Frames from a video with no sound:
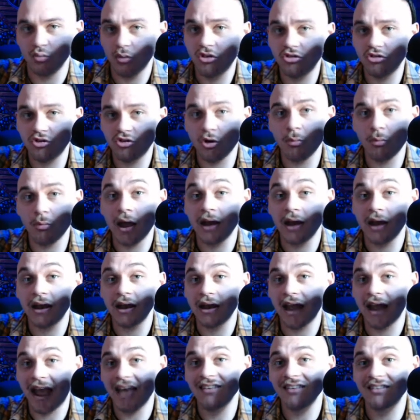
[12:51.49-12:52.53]
with Joe
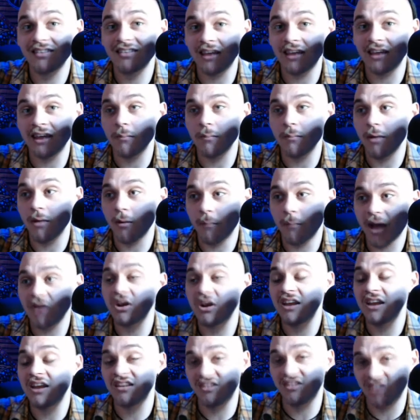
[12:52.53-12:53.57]
Biden asking him
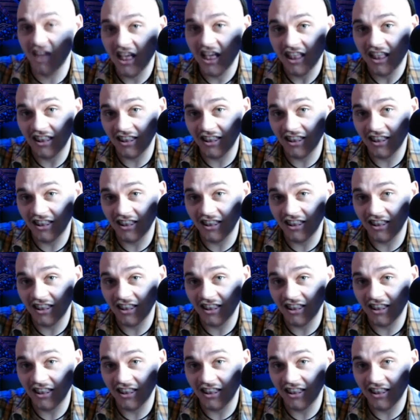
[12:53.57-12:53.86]
about his